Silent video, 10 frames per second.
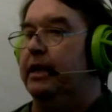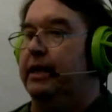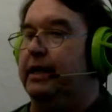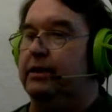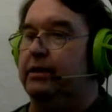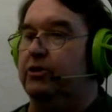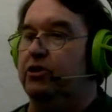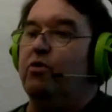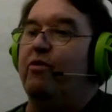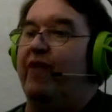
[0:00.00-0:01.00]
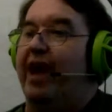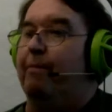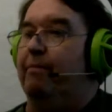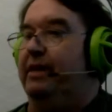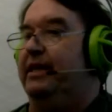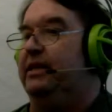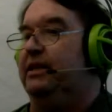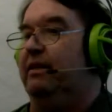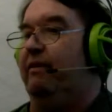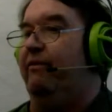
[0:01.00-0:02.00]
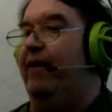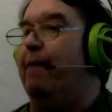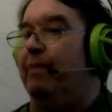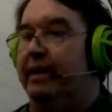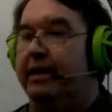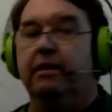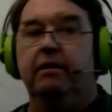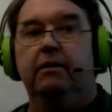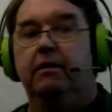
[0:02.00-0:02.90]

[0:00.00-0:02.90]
His new family's family